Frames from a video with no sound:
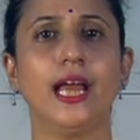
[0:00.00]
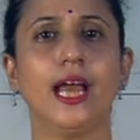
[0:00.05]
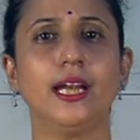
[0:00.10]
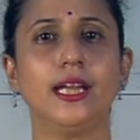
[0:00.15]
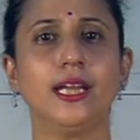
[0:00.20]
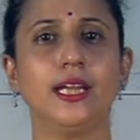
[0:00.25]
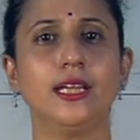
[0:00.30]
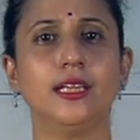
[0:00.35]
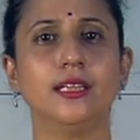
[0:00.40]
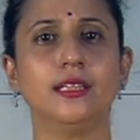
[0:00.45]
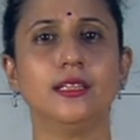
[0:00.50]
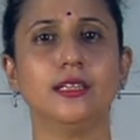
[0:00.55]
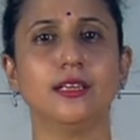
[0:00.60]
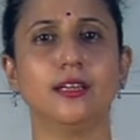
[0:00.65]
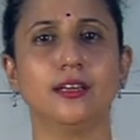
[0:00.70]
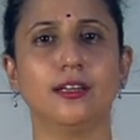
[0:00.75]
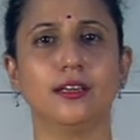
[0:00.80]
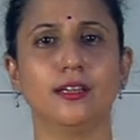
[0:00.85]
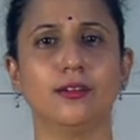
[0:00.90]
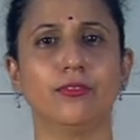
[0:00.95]
And in
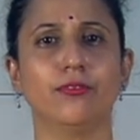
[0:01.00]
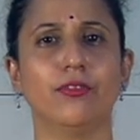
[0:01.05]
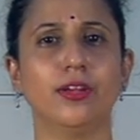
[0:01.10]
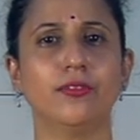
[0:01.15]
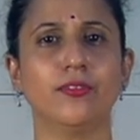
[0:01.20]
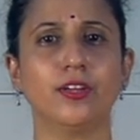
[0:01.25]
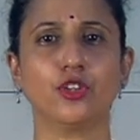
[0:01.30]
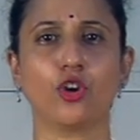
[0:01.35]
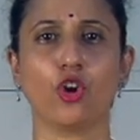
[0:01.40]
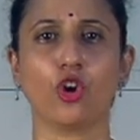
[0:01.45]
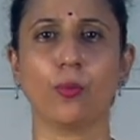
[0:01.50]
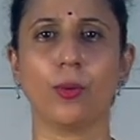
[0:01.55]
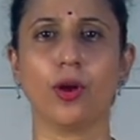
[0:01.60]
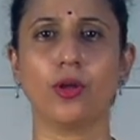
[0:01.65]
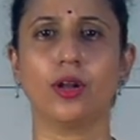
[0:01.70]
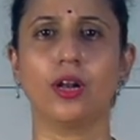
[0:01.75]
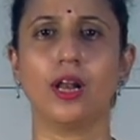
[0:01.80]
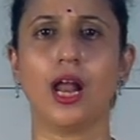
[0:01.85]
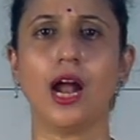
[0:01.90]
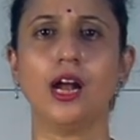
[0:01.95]
when we talk
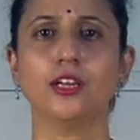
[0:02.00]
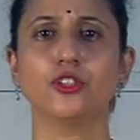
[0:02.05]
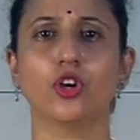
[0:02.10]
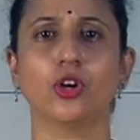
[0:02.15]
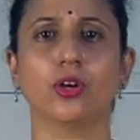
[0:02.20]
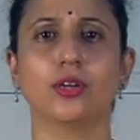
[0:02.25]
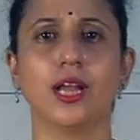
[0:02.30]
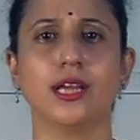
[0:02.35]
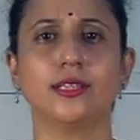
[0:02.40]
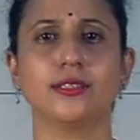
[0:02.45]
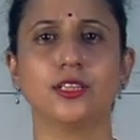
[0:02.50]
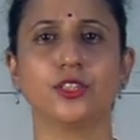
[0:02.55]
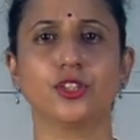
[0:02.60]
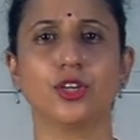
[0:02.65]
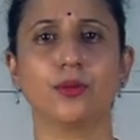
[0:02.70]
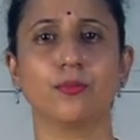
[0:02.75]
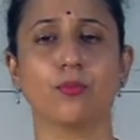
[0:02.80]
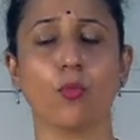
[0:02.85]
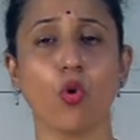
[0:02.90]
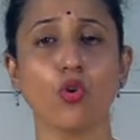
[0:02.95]
about a large
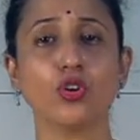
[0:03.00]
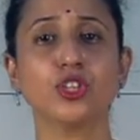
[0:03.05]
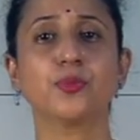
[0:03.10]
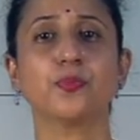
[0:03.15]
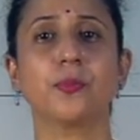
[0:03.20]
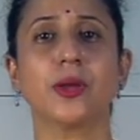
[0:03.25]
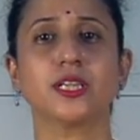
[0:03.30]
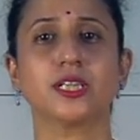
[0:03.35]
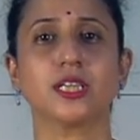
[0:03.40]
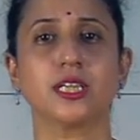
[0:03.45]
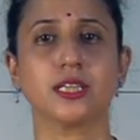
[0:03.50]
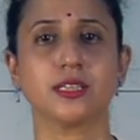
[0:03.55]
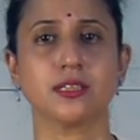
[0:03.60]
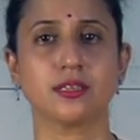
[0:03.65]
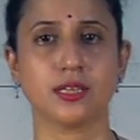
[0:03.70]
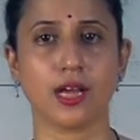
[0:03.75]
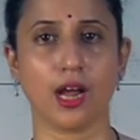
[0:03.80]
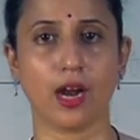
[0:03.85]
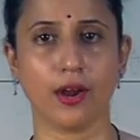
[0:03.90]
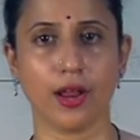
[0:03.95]
organization, more
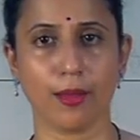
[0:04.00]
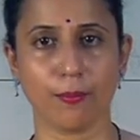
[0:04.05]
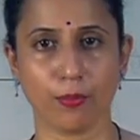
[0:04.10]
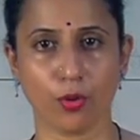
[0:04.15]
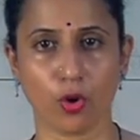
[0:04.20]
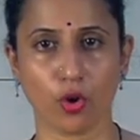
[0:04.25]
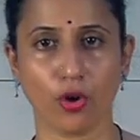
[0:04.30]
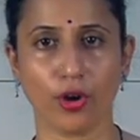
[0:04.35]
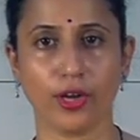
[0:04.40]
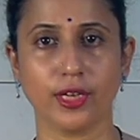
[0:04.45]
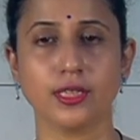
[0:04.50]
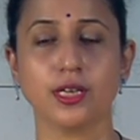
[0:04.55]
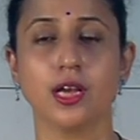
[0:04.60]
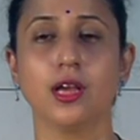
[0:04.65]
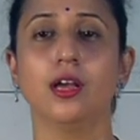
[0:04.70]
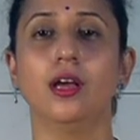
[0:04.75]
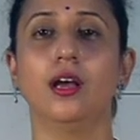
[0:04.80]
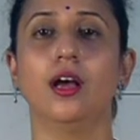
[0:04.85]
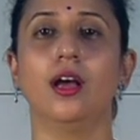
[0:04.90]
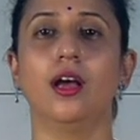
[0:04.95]
specialists are employed.
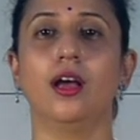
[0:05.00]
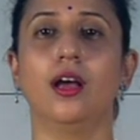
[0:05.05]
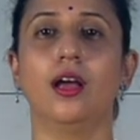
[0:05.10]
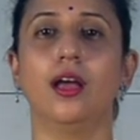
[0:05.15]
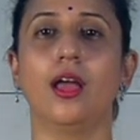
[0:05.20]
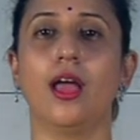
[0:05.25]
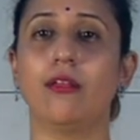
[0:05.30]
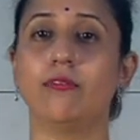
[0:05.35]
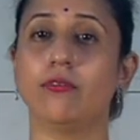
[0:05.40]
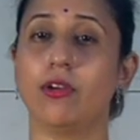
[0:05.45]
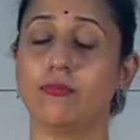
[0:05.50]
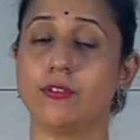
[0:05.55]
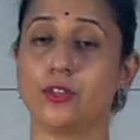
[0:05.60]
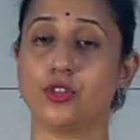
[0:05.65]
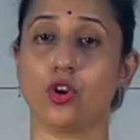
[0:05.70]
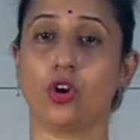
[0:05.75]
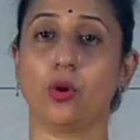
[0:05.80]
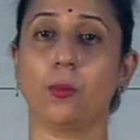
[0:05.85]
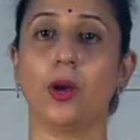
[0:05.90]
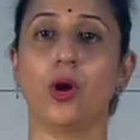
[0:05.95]
And when we
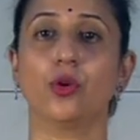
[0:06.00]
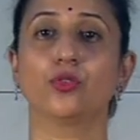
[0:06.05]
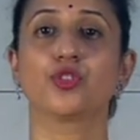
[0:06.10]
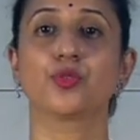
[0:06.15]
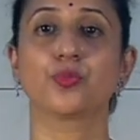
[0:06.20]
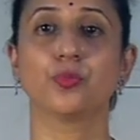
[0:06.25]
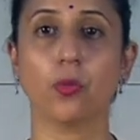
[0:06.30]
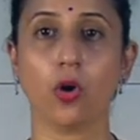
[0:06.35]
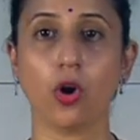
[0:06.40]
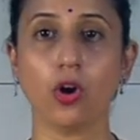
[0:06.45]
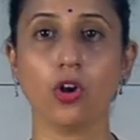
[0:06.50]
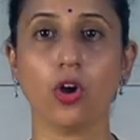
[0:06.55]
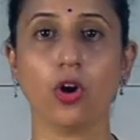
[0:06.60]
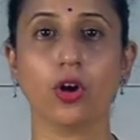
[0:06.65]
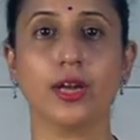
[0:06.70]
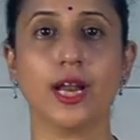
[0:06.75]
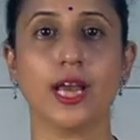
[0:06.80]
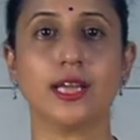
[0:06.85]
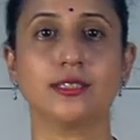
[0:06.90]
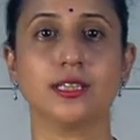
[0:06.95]
talk about small
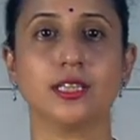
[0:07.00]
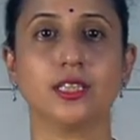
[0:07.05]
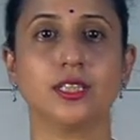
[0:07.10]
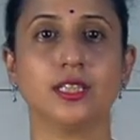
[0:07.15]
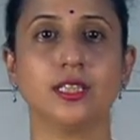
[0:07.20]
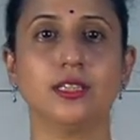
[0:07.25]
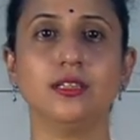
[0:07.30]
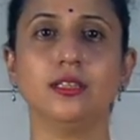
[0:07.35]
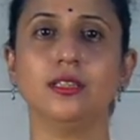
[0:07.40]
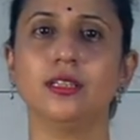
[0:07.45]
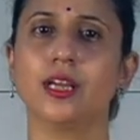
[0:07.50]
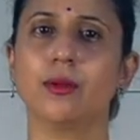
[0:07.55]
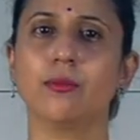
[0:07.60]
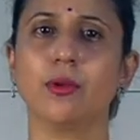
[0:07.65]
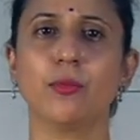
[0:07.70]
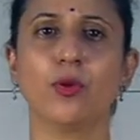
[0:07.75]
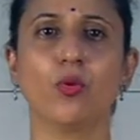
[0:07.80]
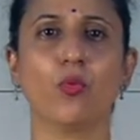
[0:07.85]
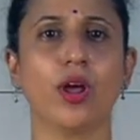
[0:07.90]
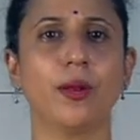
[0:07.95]
organization, there
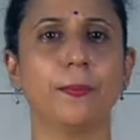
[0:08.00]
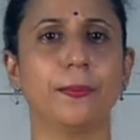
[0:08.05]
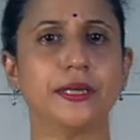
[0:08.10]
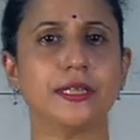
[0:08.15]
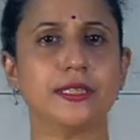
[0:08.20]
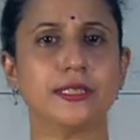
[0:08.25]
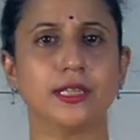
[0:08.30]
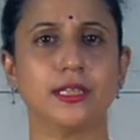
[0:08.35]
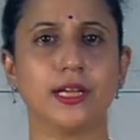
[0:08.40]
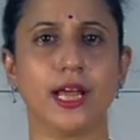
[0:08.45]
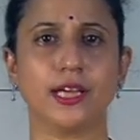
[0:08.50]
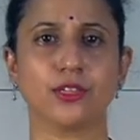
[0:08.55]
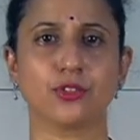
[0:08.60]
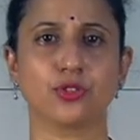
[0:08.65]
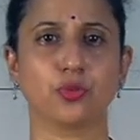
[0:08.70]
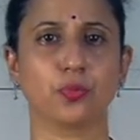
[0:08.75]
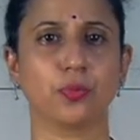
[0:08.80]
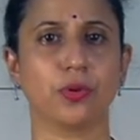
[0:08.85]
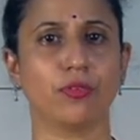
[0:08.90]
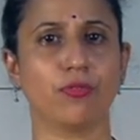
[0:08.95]
may be one person has
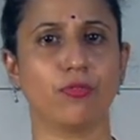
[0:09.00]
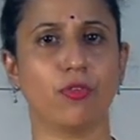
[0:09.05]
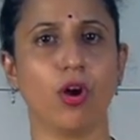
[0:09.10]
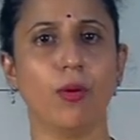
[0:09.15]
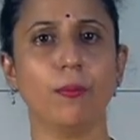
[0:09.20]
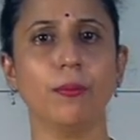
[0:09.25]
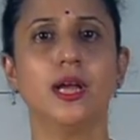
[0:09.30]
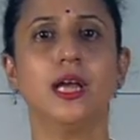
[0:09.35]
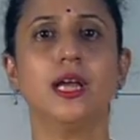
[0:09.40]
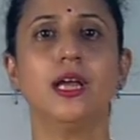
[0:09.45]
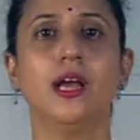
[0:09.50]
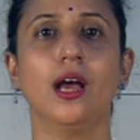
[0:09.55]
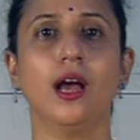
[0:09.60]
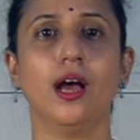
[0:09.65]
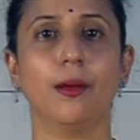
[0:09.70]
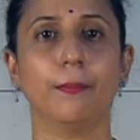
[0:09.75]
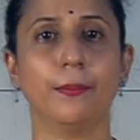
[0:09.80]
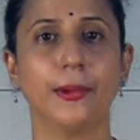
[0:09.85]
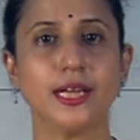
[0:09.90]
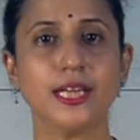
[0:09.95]
to perform
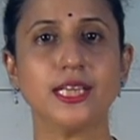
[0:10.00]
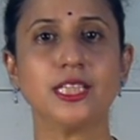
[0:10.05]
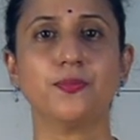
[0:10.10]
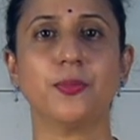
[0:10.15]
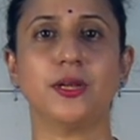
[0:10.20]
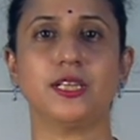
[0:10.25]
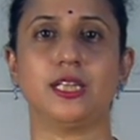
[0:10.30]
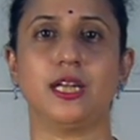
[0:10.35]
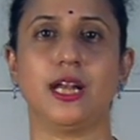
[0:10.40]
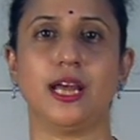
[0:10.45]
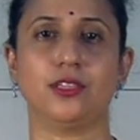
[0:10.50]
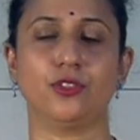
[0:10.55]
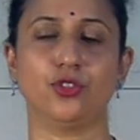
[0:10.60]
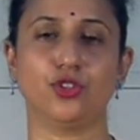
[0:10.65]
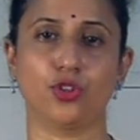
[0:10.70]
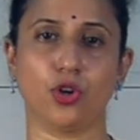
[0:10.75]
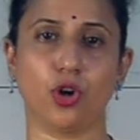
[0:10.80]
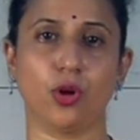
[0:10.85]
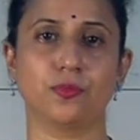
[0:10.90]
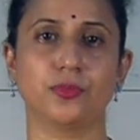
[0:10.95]
many
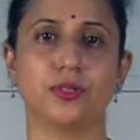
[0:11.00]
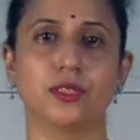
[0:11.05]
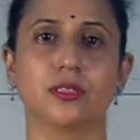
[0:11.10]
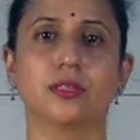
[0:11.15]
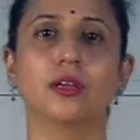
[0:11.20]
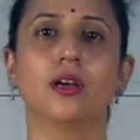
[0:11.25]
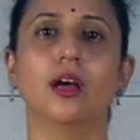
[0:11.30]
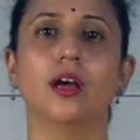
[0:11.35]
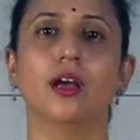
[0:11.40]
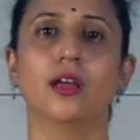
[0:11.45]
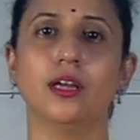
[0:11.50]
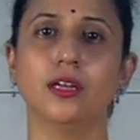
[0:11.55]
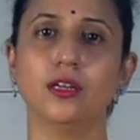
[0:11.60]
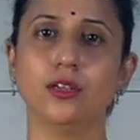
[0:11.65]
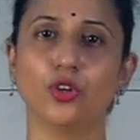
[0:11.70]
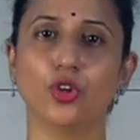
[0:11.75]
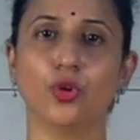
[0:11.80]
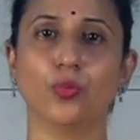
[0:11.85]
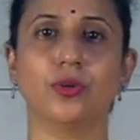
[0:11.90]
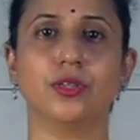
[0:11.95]
specialized jobs
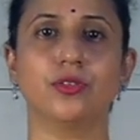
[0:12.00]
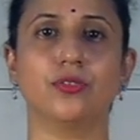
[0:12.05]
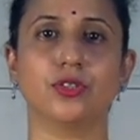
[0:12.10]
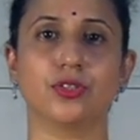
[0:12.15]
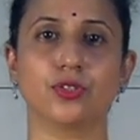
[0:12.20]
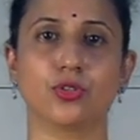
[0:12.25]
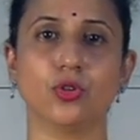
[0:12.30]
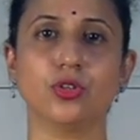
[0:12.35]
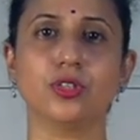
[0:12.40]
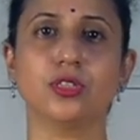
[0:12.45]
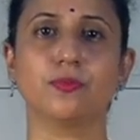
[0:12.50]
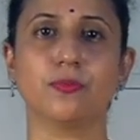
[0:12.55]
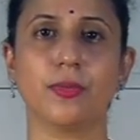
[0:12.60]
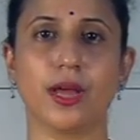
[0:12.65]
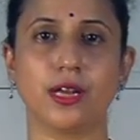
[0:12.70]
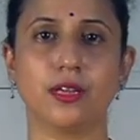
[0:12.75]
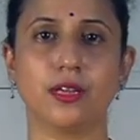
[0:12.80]
in human resource